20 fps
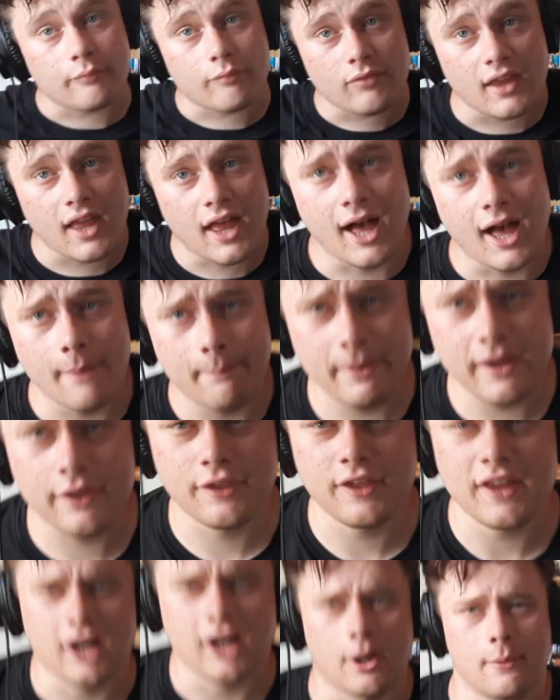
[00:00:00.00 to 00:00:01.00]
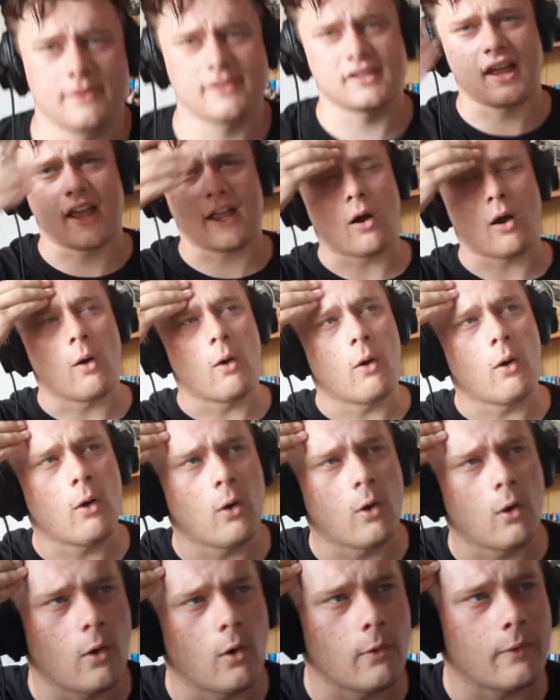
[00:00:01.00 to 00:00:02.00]
thing. I was like,
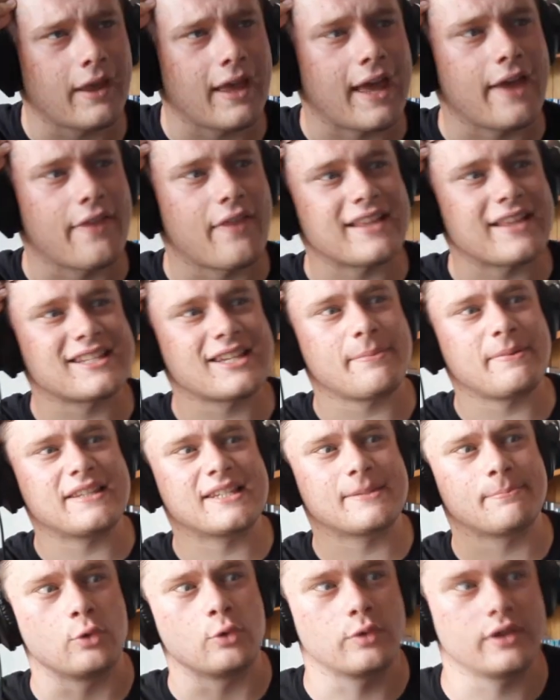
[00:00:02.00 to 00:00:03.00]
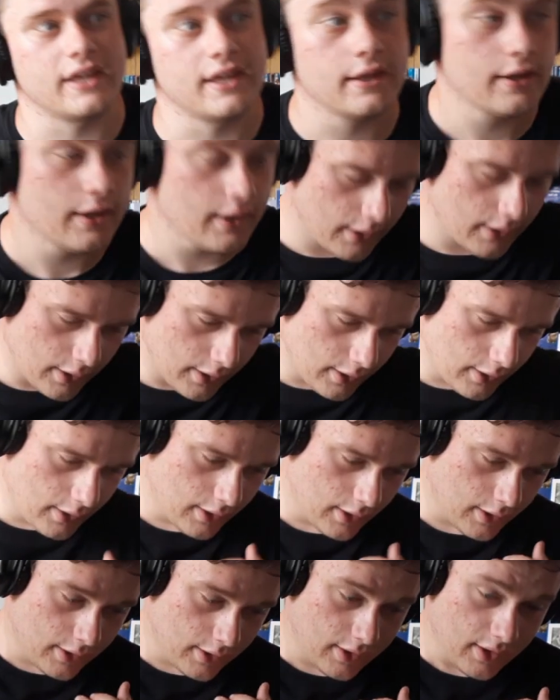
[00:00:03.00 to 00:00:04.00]
oh, okay, that's a bit spooky,
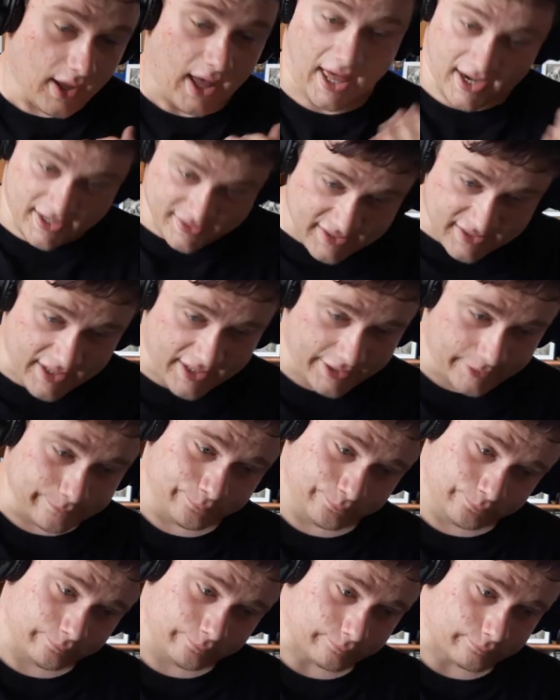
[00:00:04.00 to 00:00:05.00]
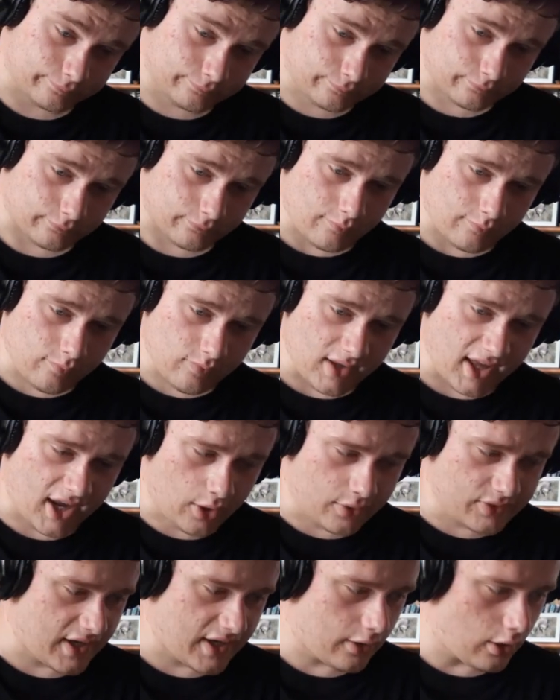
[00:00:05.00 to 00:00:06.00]
and I did it, and I
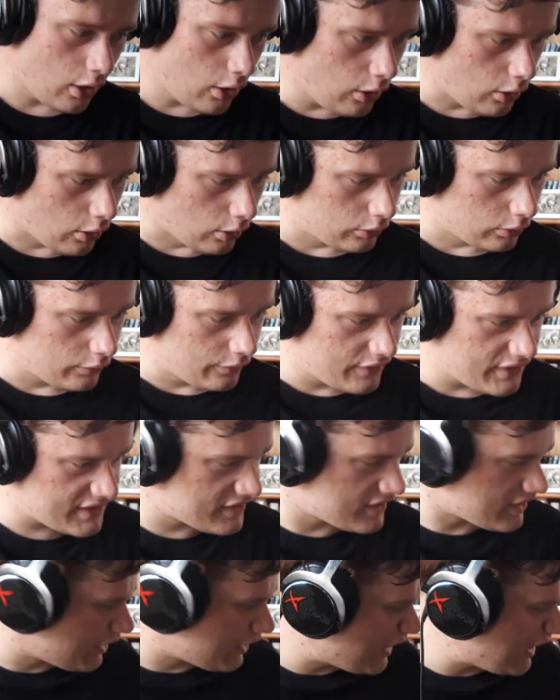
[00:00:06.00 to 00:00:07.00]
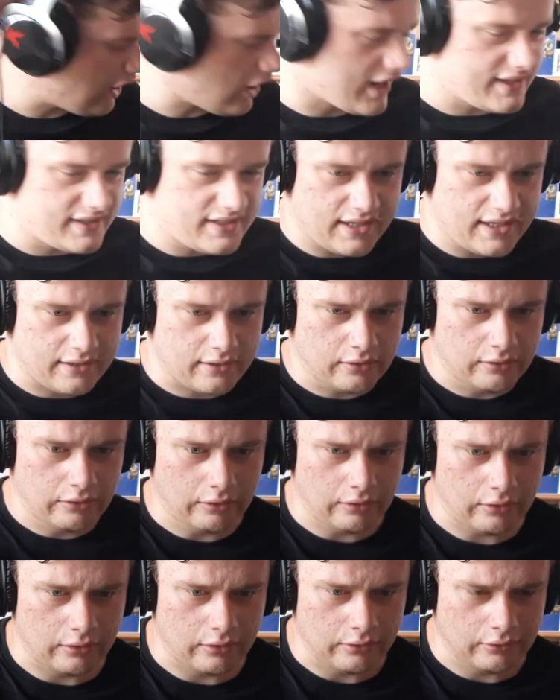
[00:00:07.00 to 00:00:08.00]
was like, oh, this is a thing I did.
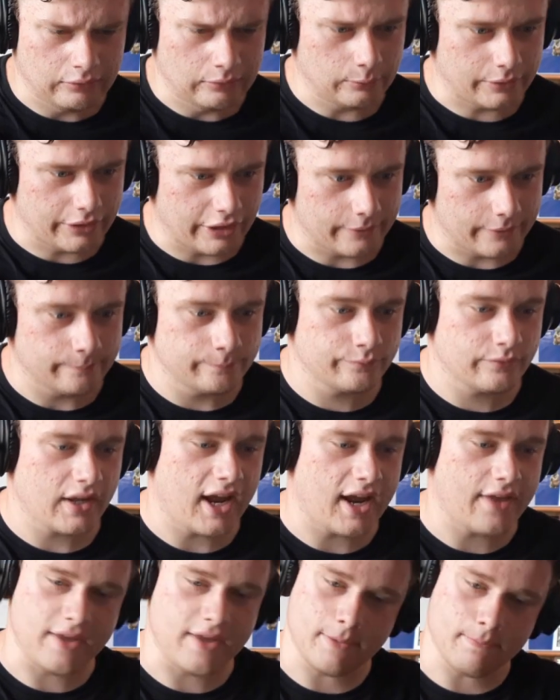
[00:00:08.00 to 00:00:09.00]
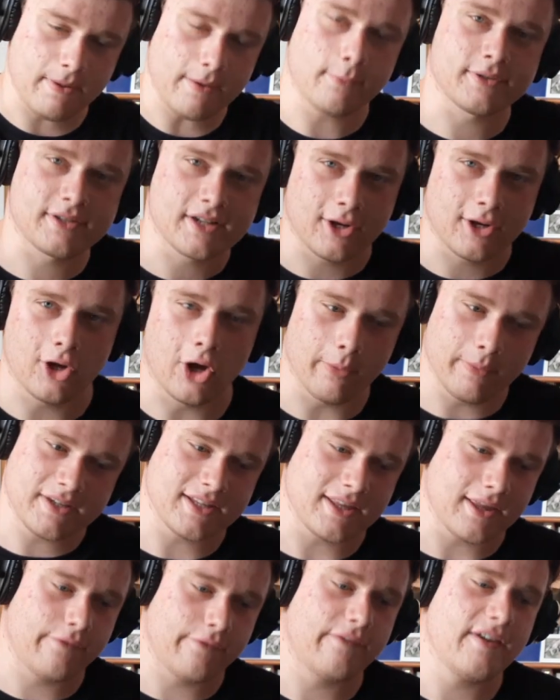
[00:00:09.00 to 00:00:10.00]
Oh god. And then people started commenting
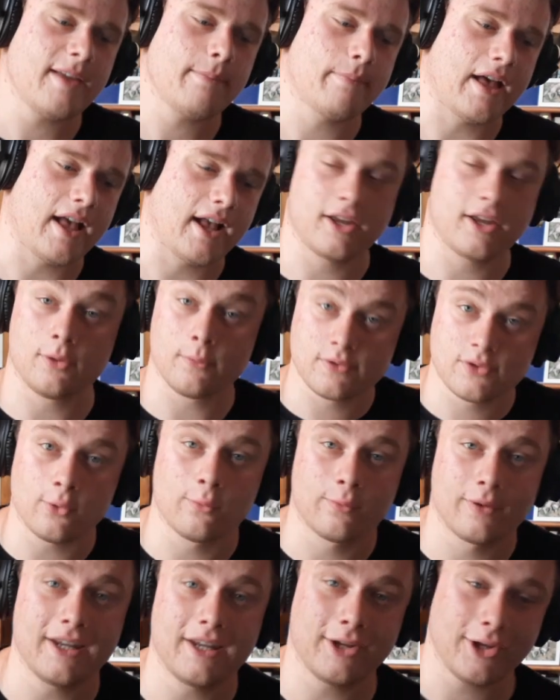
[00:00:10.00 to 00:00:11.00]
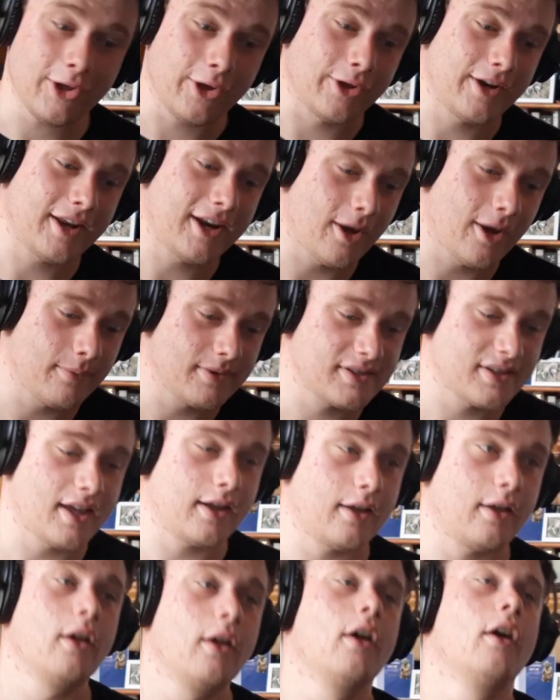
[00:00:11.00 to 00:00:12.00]
their feedback, and it was all really good, and I was like,
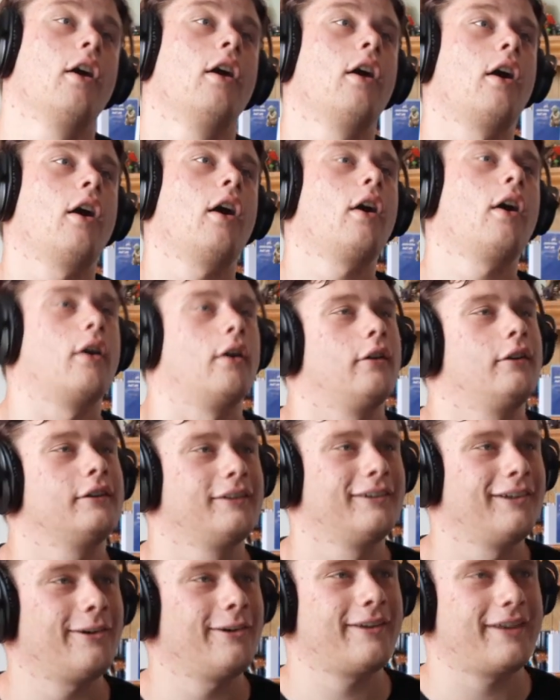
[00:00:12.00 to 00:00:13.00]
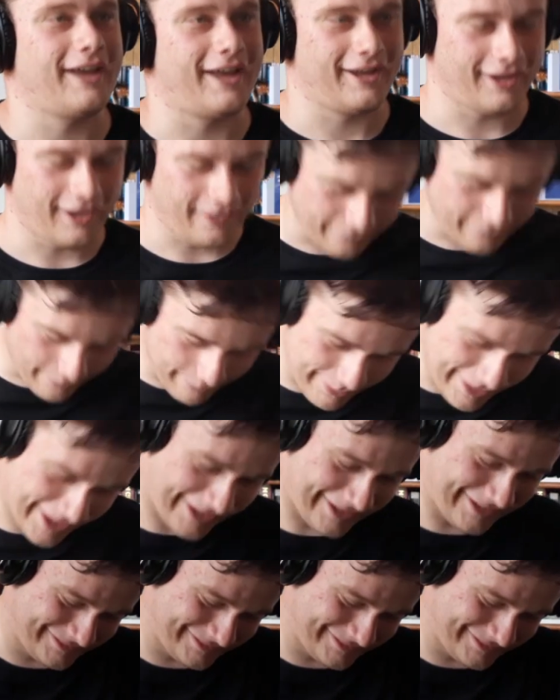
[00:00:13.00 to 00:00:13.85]
oh, okay, I feel better.